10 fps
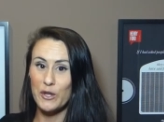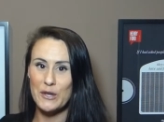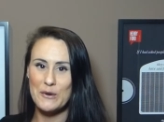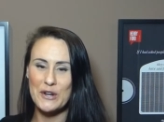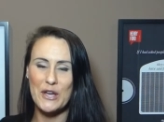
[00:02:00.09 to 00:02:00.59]

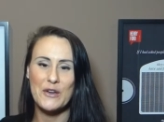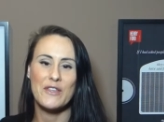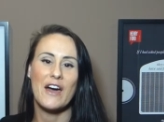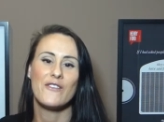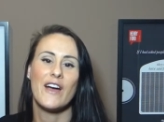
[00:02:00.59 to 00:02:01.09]
really want to go
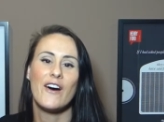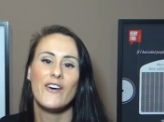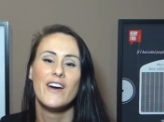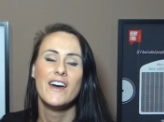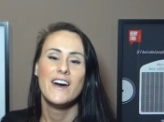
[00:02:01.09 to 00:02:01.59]
that
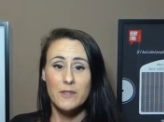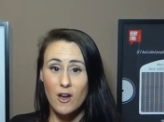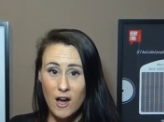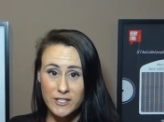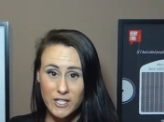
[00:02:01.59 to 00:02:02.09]
route. With
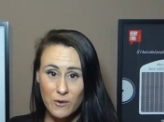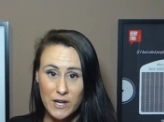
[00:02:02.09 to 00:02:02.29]
the cocktail